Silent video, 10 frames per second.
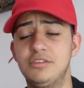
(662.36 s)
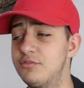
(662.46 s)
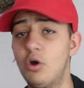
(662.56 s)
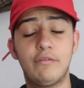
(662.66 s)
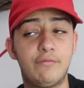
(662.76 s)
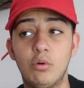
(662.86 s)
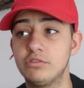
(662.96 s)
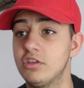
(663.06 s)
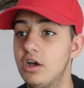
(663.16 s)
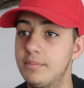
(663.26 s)
you've got
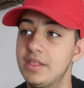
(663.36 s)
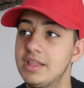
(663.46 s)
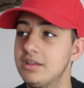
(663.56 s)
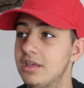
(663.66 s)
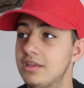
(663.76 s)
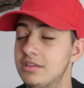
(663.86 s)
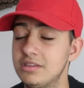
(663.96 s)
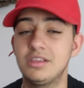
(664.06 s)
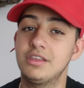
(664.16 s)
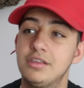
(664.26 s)
Forza, but then
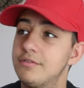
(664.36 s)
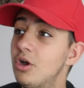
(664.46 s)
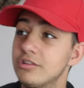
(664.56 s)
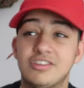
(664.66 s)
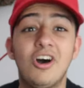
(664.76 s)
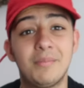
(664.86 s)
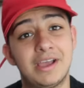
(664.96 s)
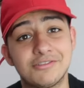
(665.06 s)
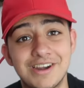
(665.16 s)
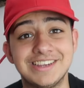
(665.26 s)
you've got
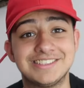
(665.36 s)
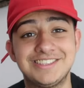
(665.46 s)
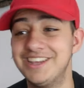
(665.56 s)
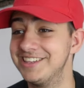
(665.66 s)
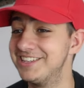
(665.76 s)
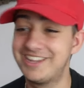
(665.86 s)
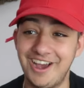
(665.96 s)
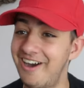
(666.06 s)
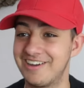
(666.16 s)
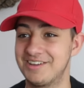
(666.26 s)
Tarmac Race. You
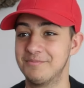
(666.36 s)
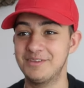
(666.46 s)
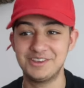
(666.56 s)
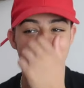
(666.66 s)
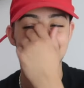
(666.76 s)
can't compete